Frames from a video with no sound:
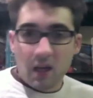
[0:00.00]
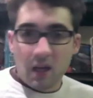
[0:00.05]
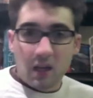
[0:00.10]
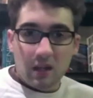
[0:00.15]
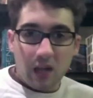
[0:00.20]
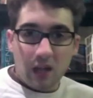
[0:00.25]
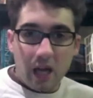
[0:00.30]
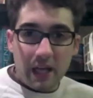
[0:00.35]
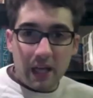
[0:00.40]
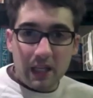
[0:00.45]

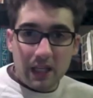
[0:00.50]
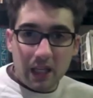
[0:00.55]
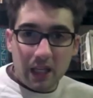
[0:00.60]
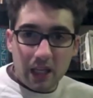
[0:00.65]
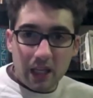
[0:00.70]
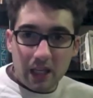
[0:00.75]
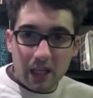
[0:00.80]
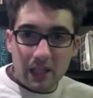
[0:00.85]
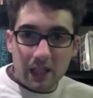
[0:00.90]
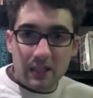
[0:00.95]
Lion
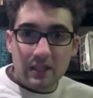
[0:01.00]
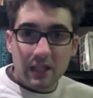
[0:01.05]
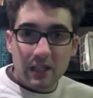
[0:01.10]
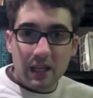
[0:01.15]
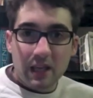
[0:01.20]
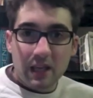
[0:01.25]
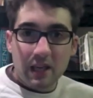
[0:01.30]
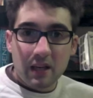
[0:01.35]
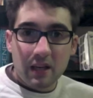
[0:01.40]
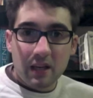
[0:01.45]
King is
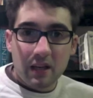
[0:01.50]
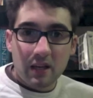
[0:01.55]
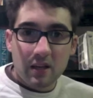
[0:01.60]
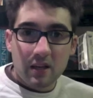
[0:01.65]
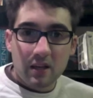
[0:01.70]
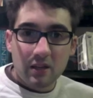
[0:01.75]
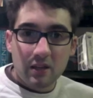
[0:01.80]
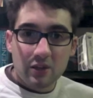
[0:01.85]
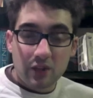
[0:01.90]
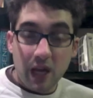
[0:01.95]
a
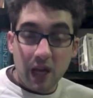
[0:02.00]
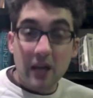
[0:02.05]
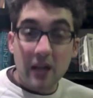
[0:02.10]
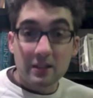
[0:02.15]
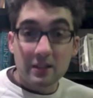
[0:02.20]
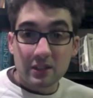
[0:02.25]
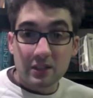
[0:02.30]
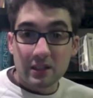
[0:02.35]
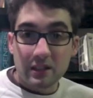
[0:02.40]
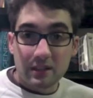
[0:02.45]

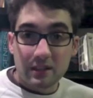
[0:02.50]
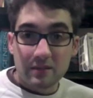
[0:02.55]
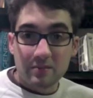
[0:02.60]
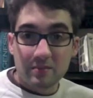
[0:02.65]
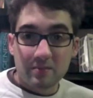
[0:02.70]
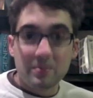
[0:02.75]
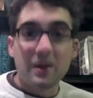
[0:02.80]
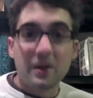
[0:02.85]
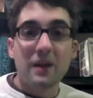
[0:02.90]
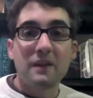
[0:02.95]
challenging
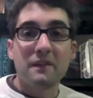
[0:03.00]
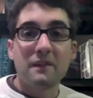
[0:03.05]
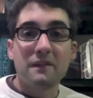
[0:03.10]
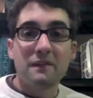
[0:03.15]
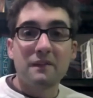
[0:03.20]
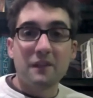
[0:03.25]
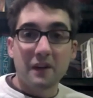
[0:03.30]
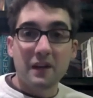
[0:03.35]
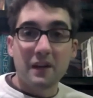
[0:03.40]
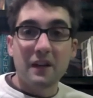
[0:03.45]
but
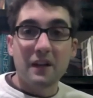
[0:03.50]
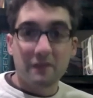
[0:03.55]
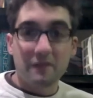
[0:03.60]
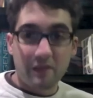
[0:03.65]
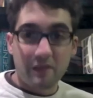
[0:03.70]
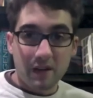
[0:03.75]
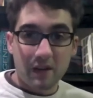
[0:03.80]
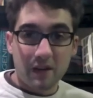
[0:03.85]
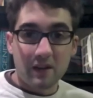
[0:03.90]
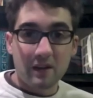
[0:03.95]
fun and
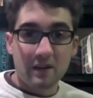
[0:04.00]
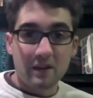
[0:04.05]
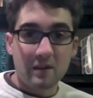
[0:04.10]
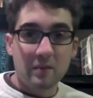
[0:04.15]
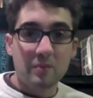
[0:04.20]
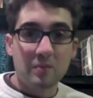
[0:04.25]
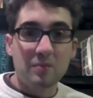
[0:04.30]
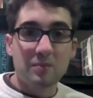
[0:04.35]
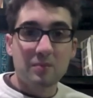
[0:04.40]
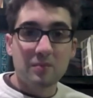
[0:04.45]
fair
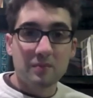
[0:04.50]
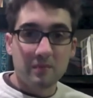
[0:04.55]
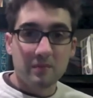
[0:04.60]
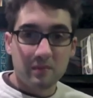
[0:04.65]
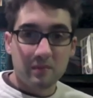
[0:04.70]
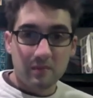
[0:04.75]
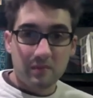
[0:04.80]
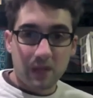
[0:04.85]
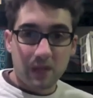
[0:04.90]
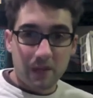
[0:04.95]

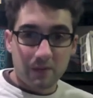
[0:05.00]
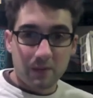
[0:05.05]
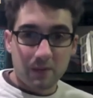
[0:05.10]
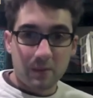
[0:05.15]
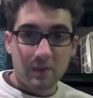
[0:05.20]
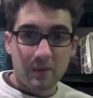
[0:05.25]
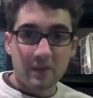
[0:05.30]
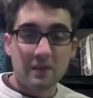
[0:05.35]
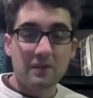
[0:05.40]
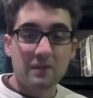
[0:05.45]

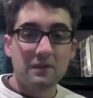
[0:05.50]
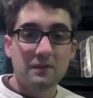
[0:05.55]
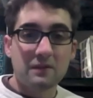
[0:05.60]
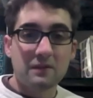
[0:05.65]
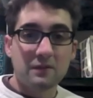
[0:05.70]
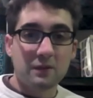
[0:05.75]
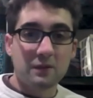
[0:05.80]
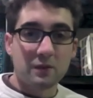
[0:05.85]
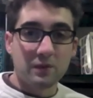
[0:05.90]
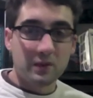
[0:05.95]
platformer
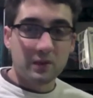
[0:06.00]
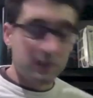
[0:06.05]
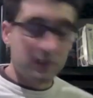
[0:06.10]
for the